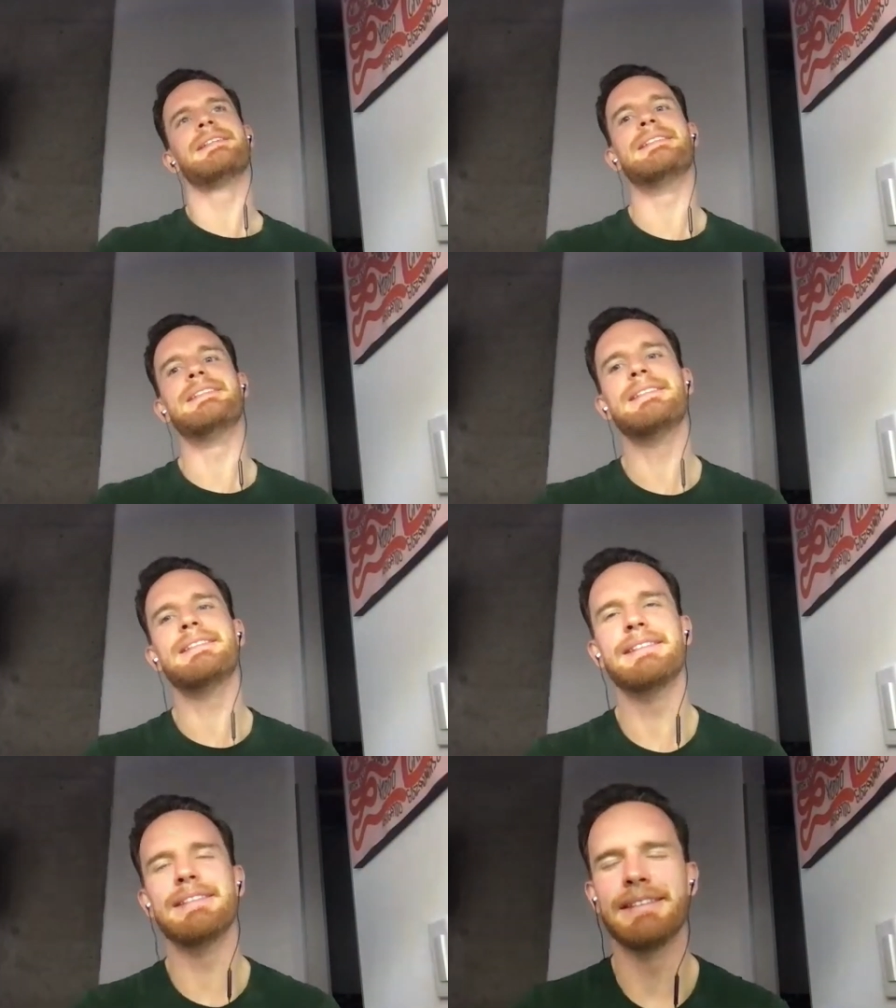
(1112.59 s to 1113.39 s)
Ah,
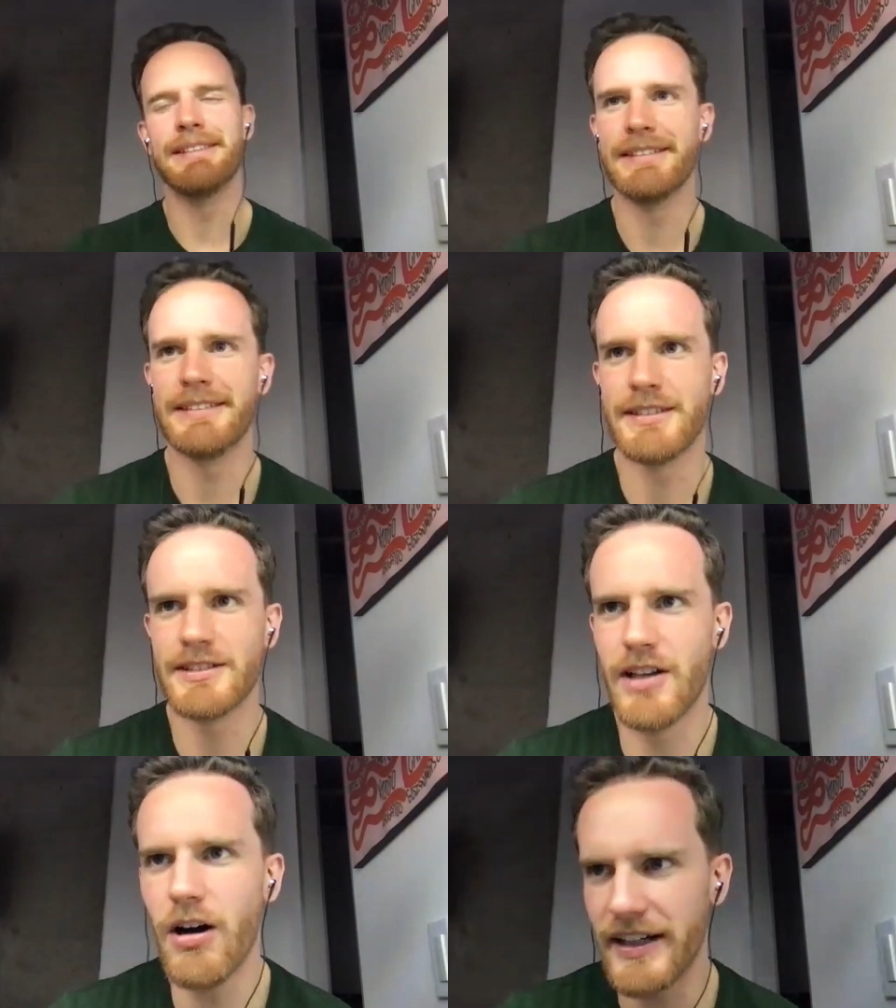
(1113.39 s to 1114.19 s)

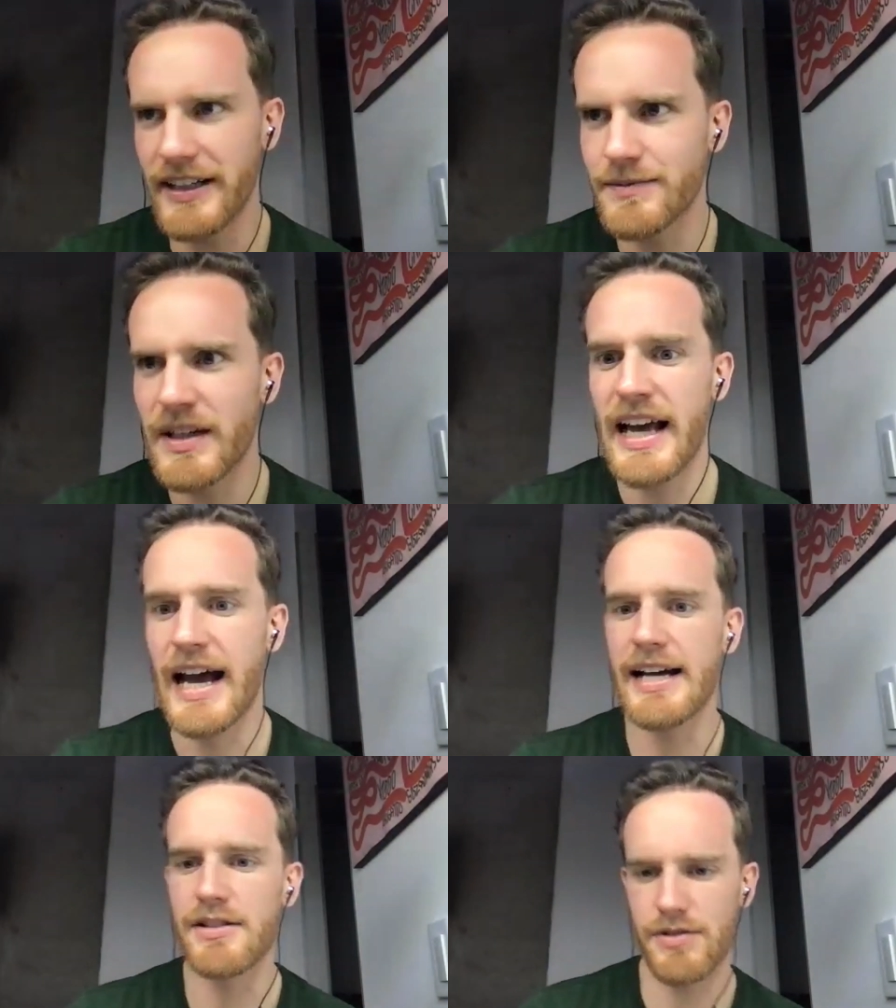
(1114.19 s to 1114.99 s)
all right.
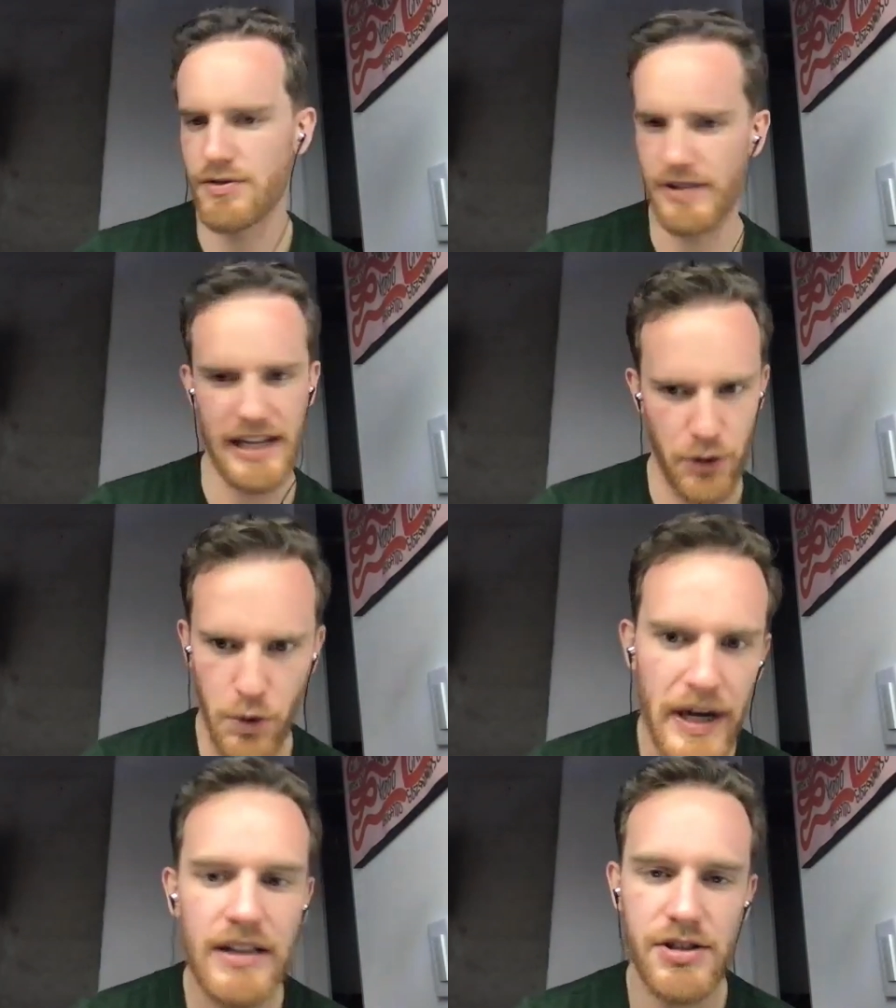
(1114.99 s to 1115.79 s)
And so yeah,
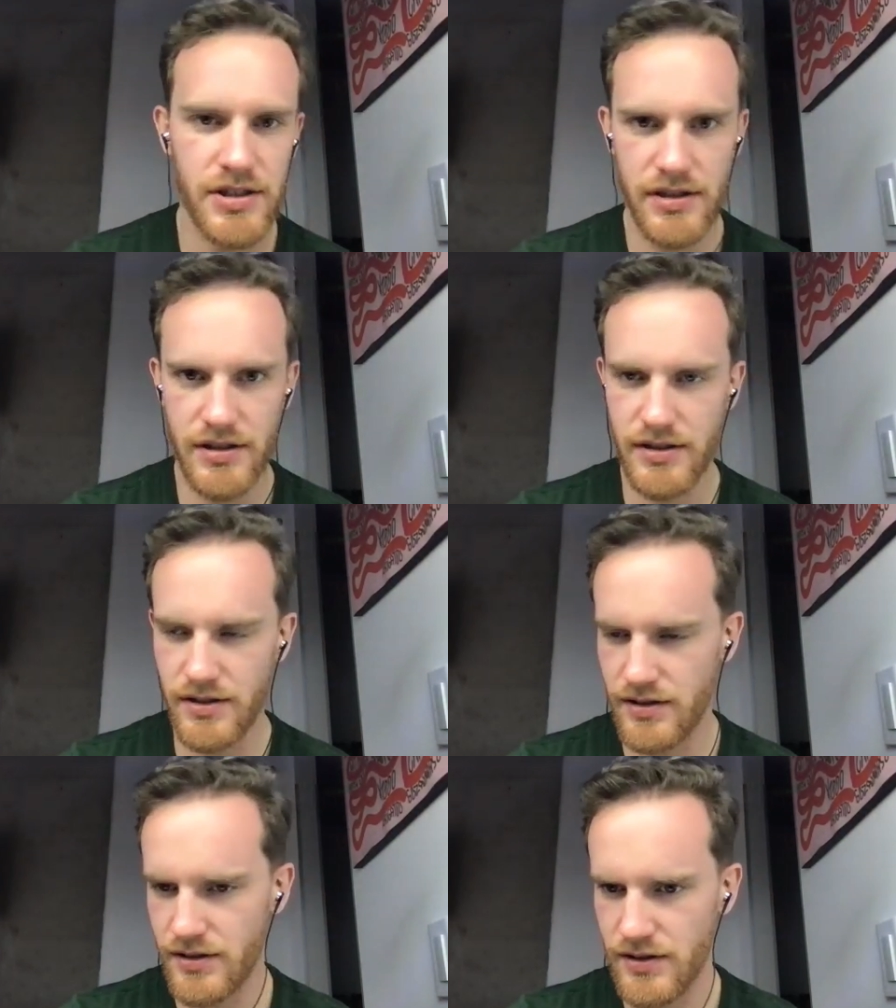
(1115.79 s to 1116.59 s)
no English
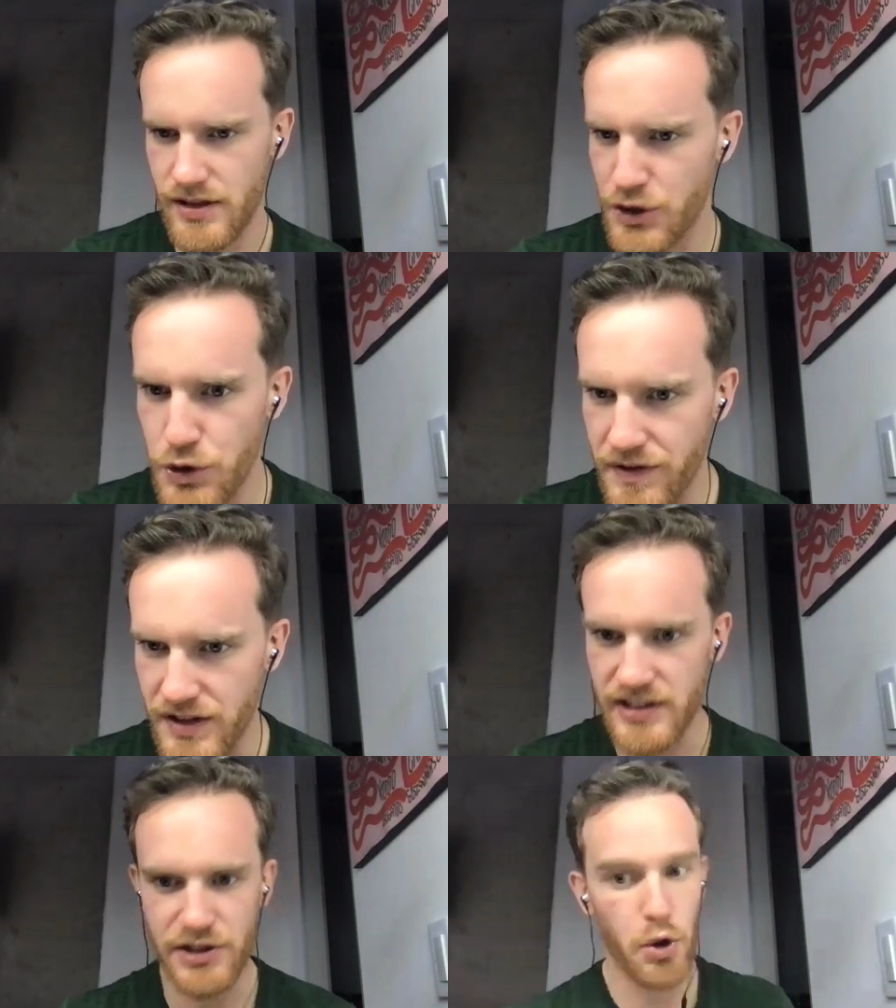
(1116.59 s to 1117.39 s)
in in
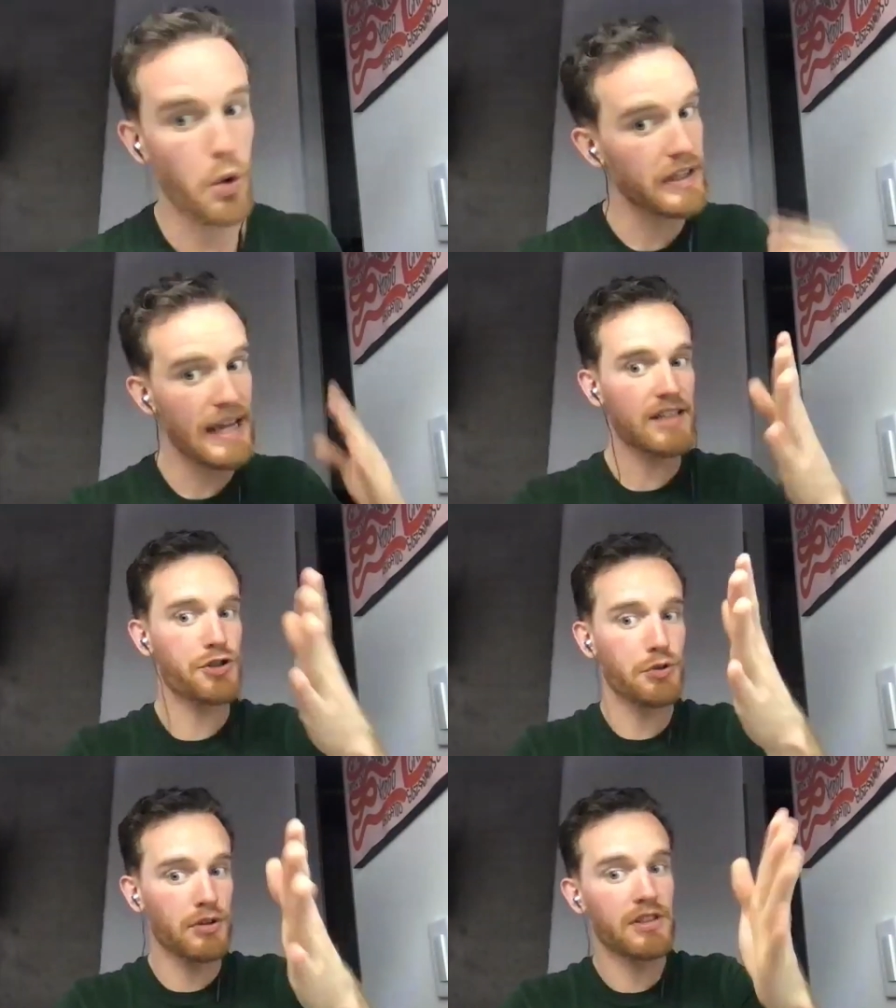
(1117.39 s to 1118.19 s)
university. So all the
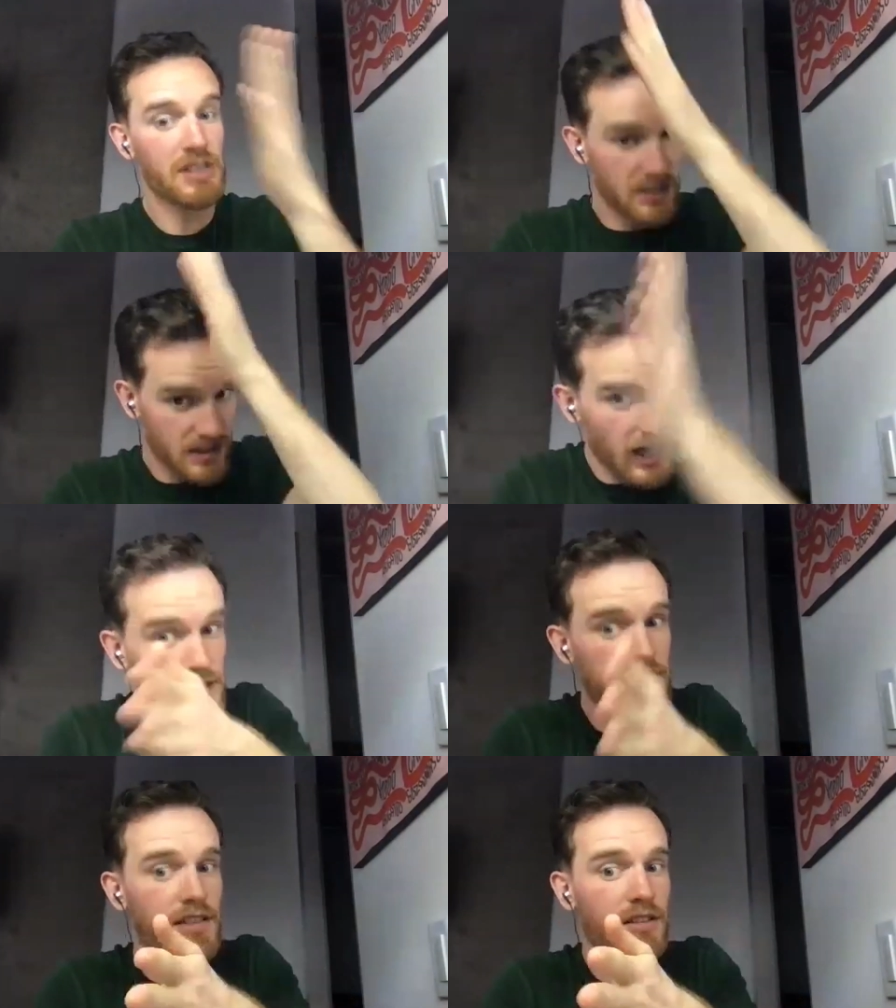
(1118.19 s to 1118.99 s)
English you learned
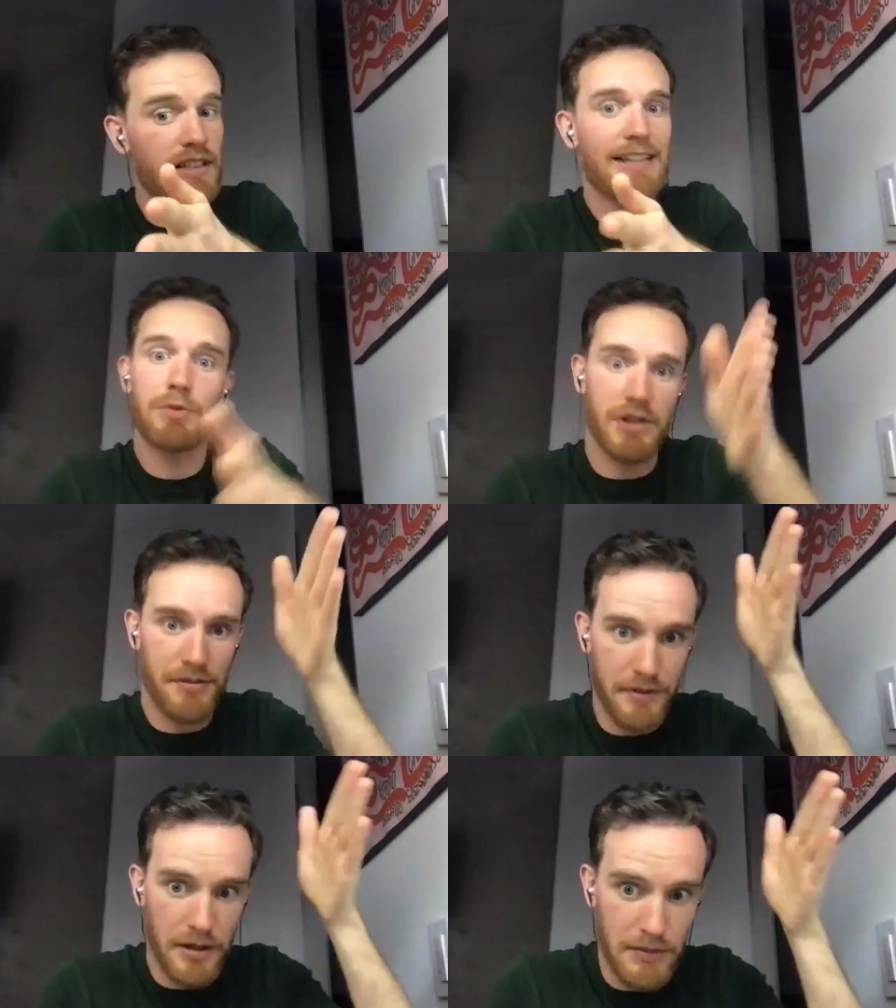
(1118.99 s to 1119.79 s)
until then was
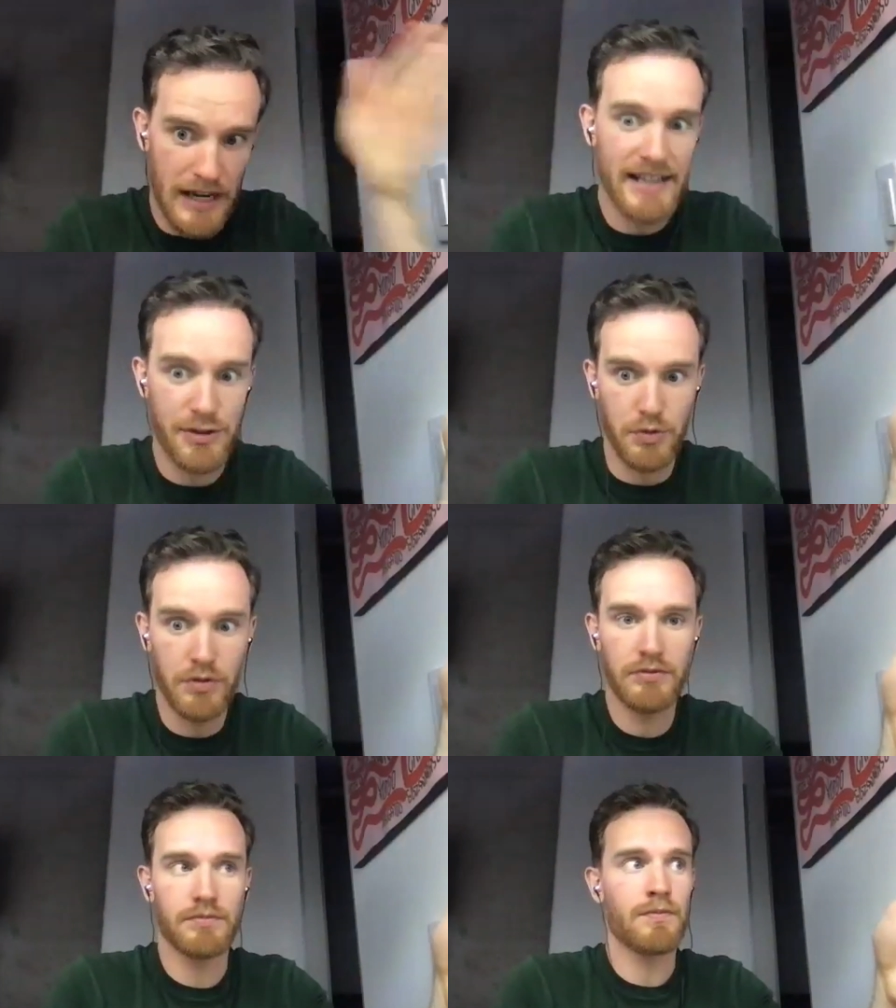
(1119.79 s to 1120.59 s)
from high school.